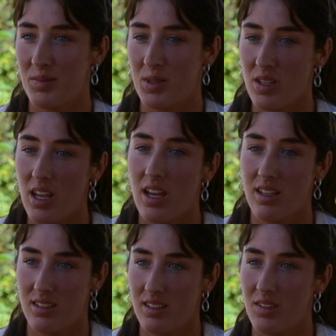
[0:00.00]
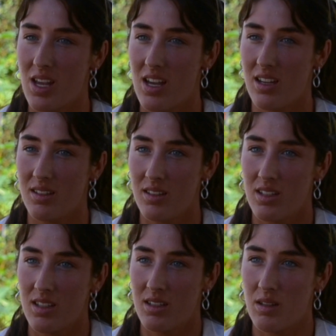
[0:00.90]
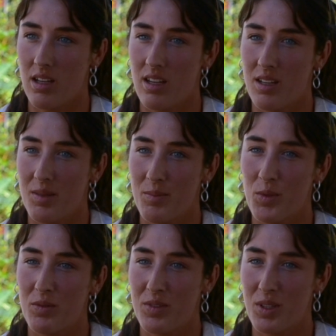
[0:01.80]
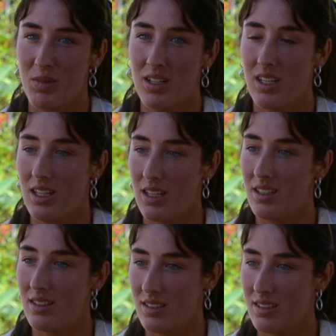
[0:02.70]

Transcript: So yeah, you get more for your money here.